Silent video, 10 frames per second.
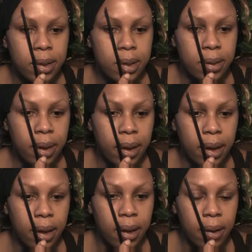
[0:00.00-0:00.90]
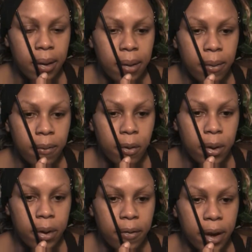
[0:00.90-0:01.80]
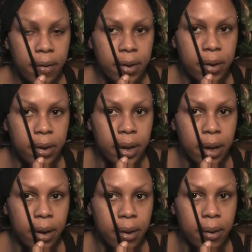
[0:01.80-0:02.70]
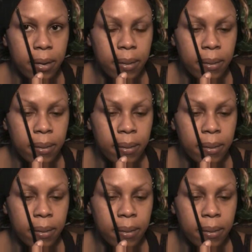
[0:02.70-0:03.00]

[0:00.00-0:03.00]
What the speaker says: to a 45-degree angle